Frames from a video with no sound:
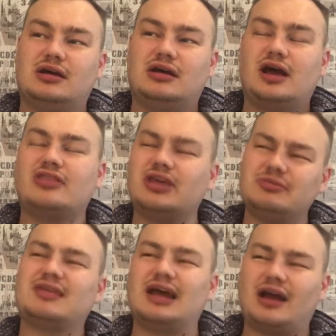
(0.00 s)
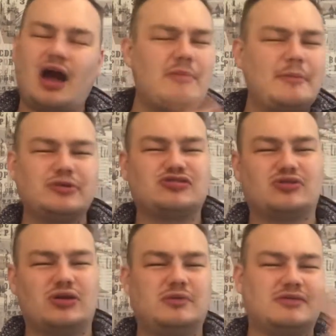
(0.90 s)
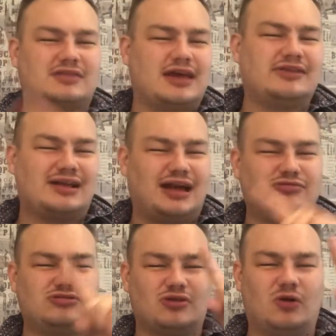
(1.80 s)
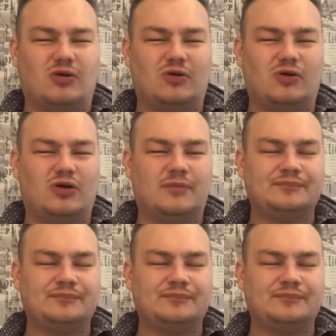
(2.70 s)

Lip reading: I think it was, I can't remember which story it was, Day of the Clowns or